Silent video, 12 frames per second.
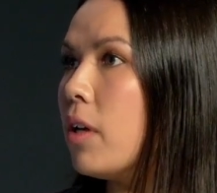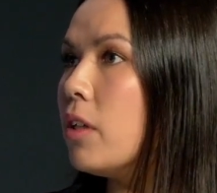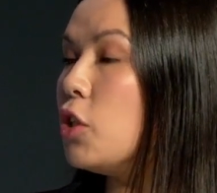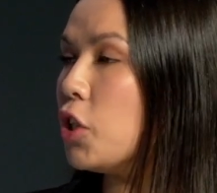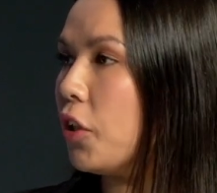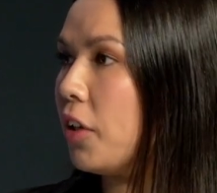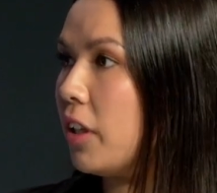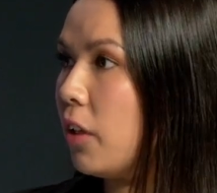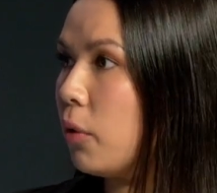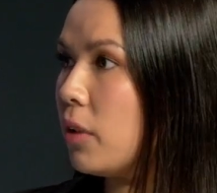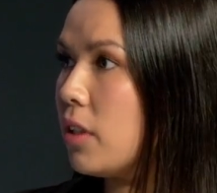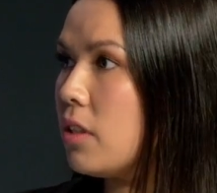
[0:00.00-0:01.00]
During the
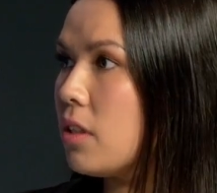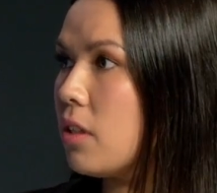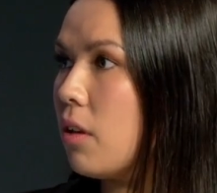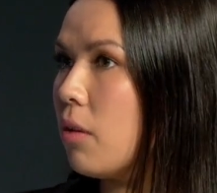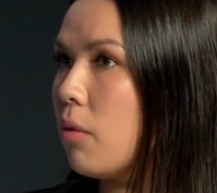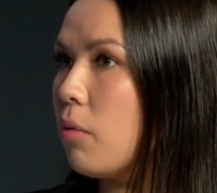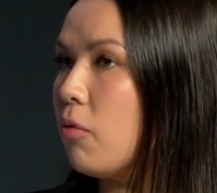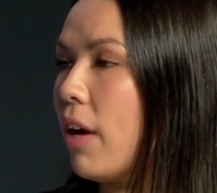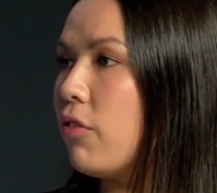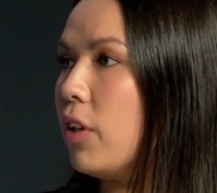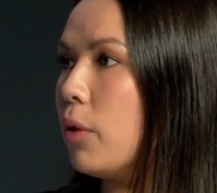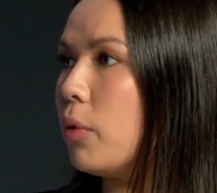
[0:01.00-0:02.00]
audit,
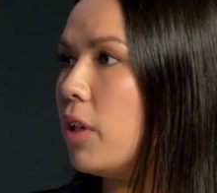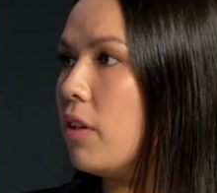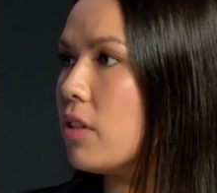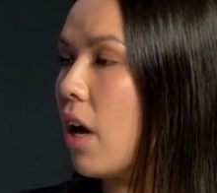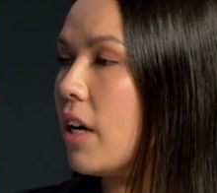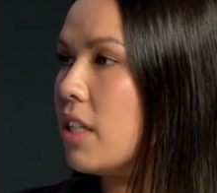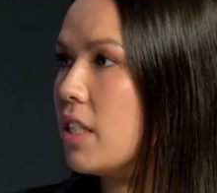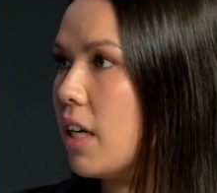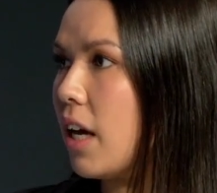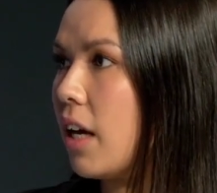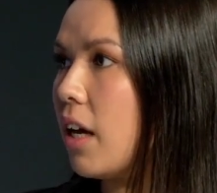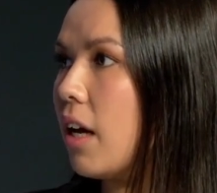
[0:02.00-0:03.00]
revenue would use
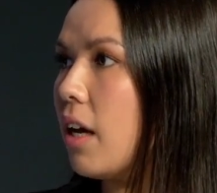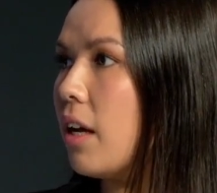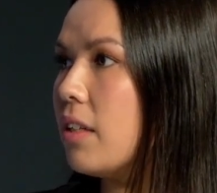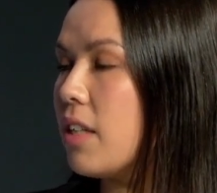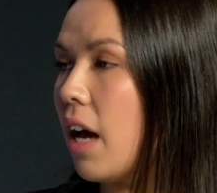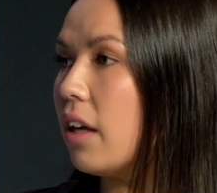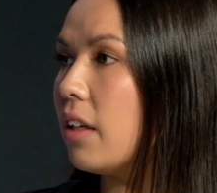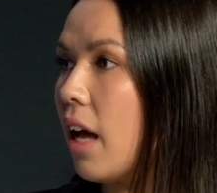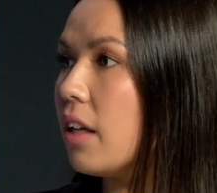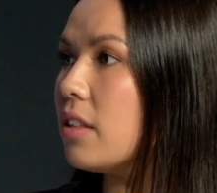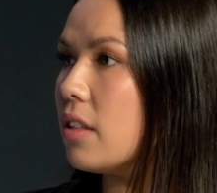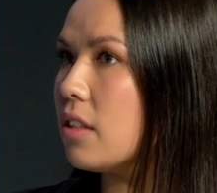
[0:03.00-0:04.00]
IDEA data
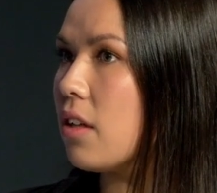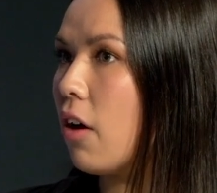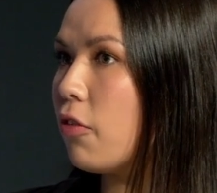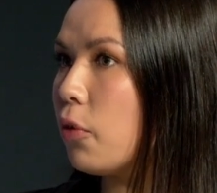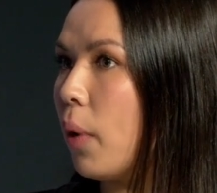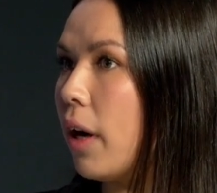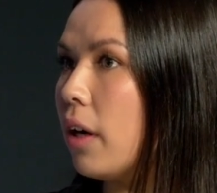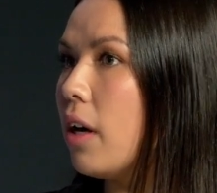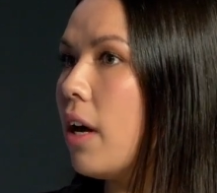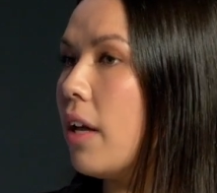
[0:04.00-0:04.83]
analysis software,